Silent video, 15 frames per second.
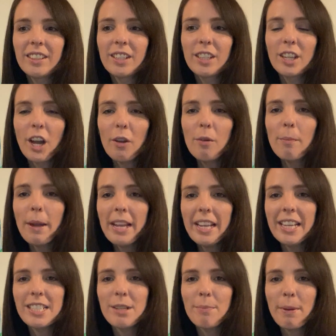Go and make
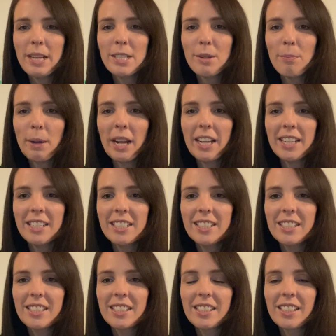it a better
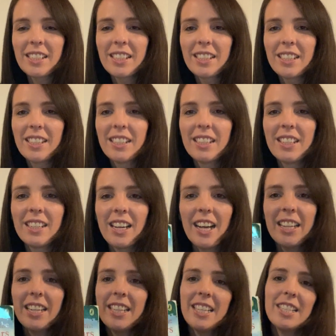place. And
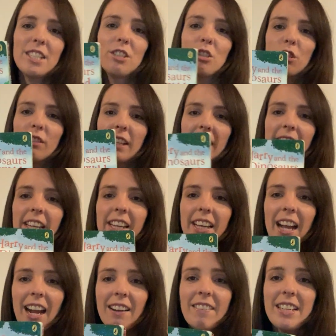in this story here,
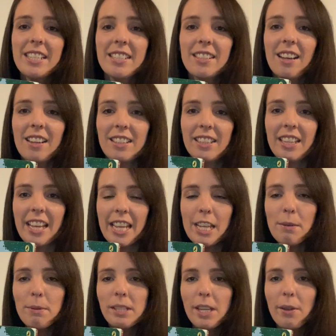Harry decided that he
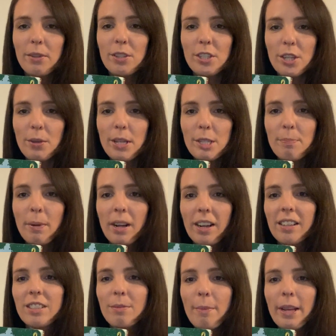was going to do his
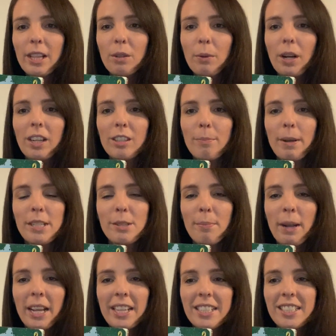part to make the world a better
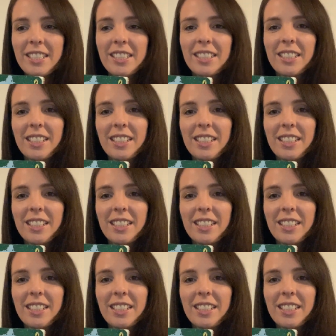place.